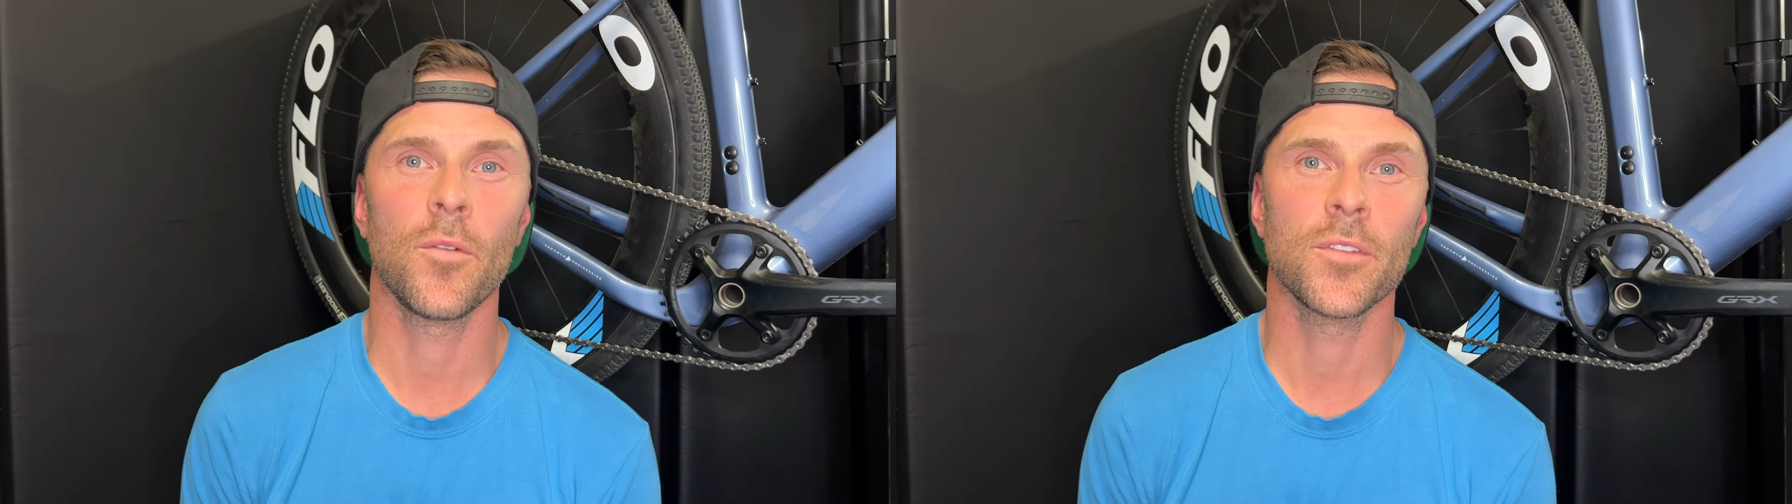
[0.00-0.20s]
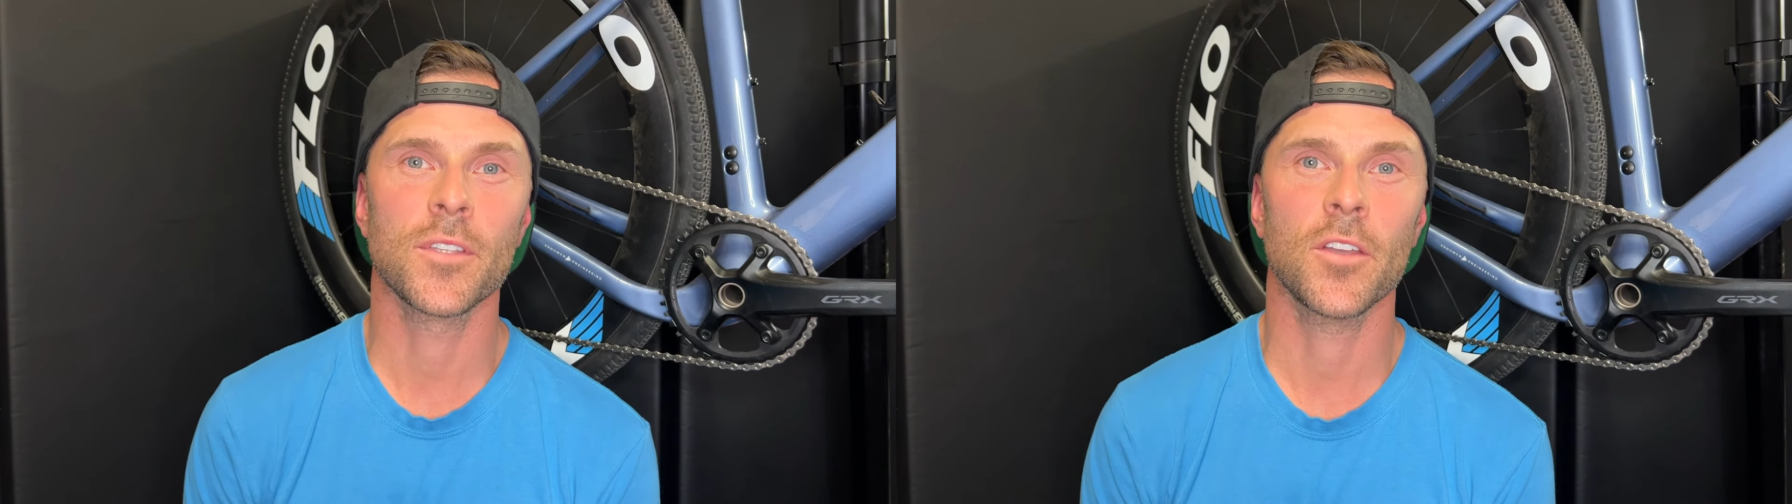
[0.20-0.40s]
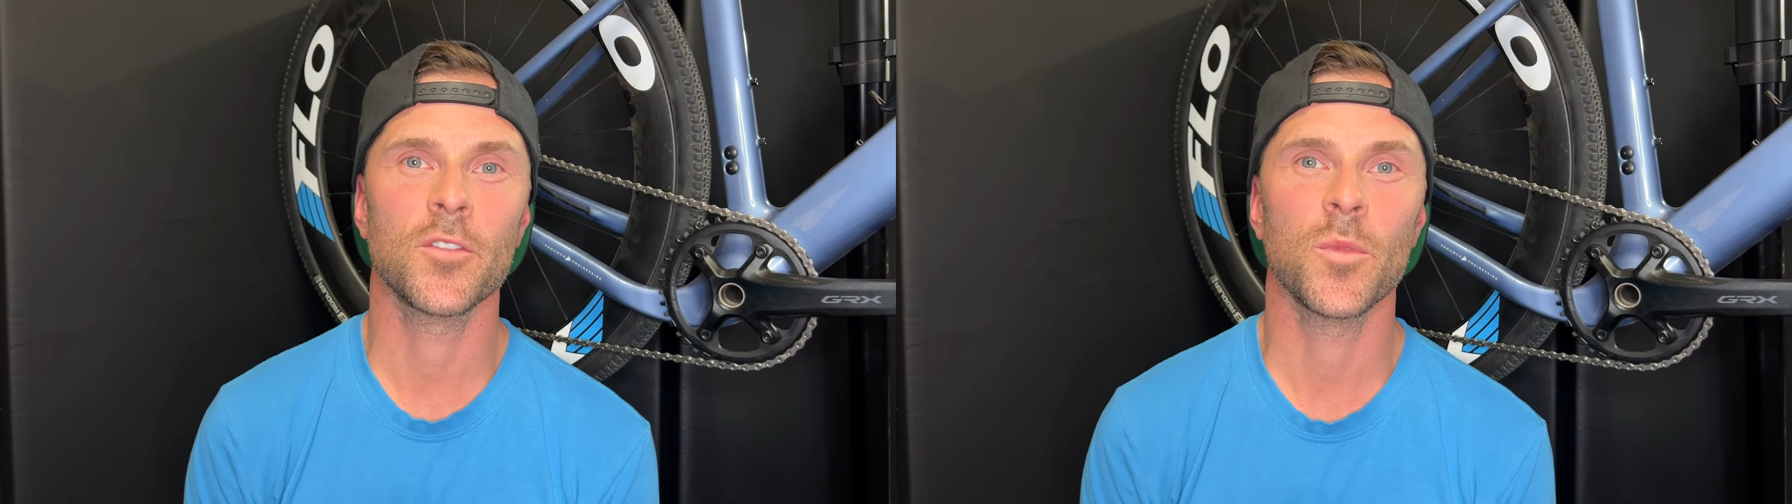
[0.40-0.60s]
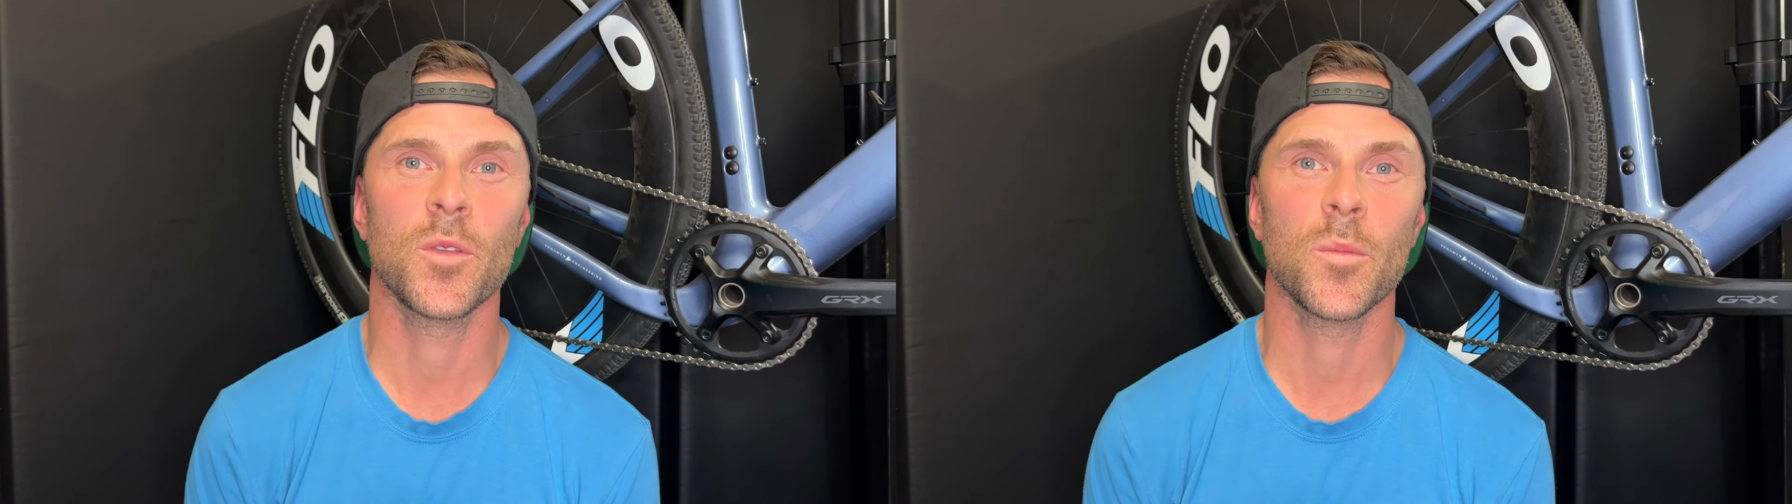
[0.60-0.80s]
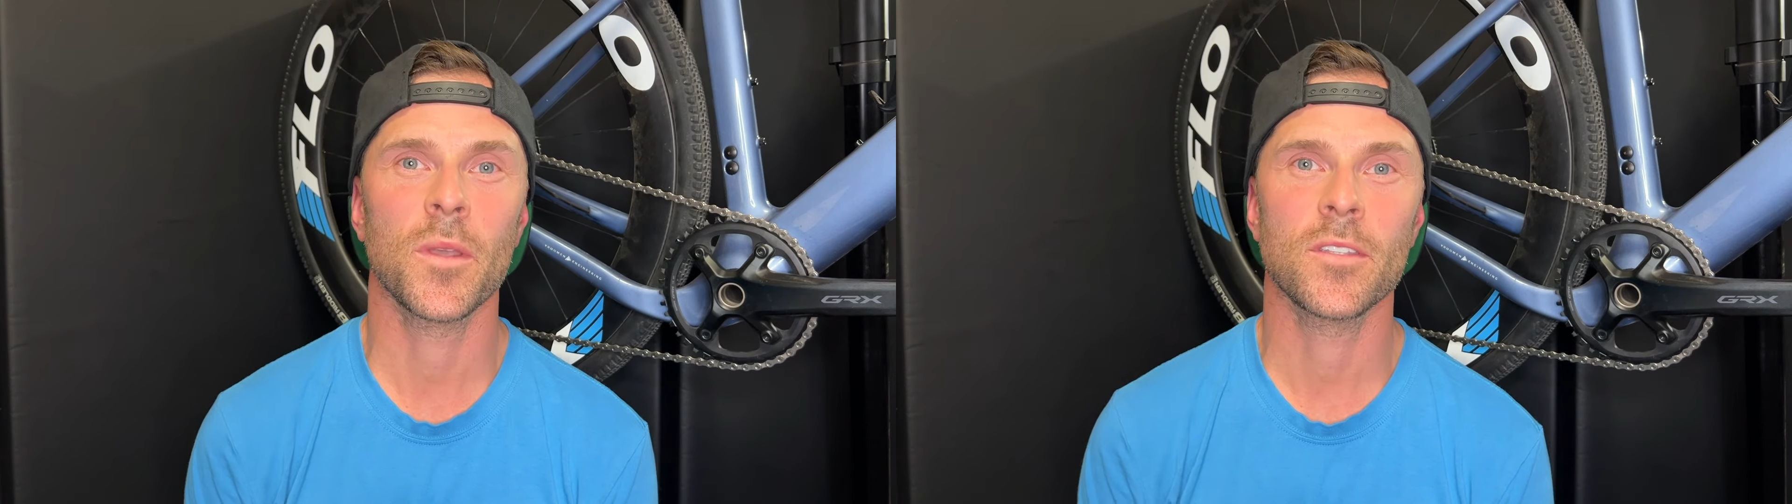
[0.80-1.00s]
discussion
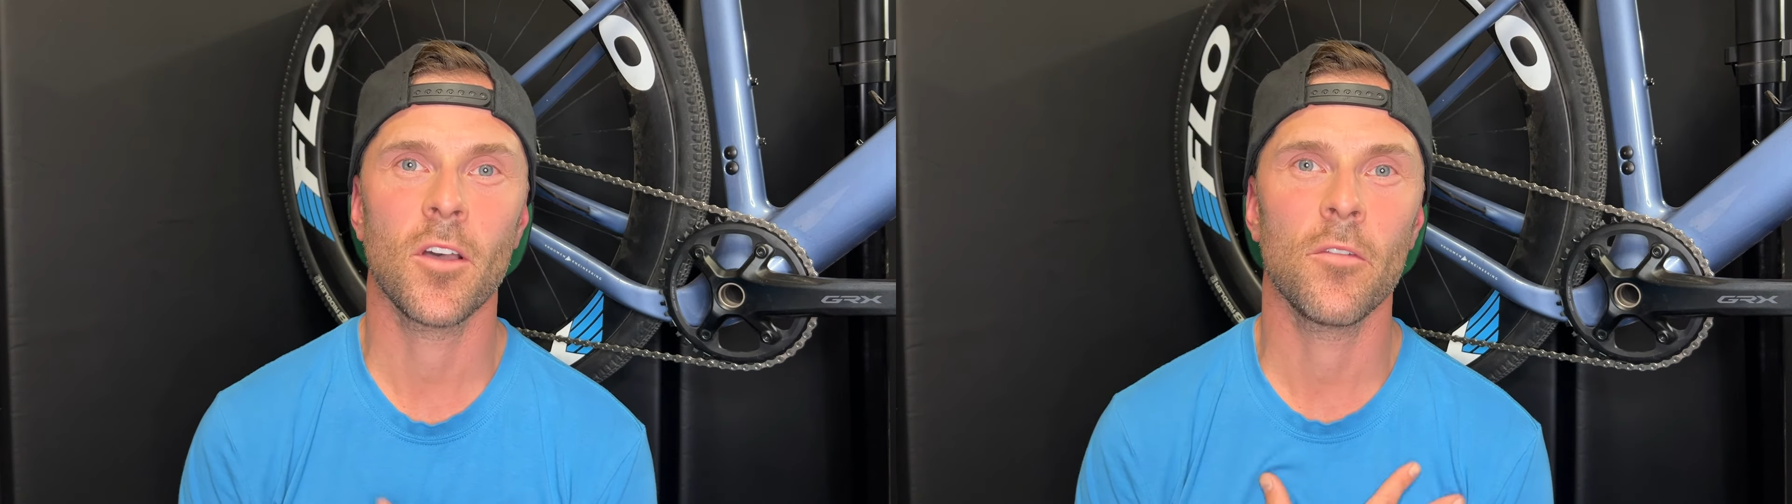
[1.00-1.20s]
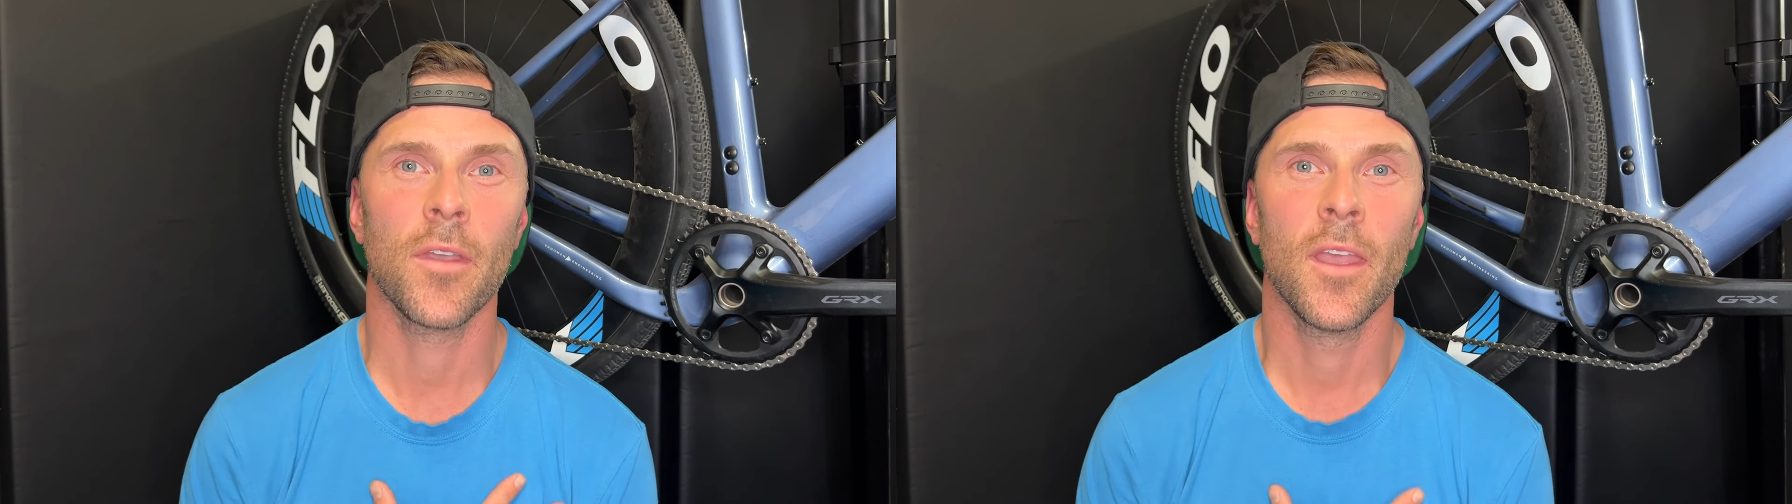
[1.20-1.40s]
between myself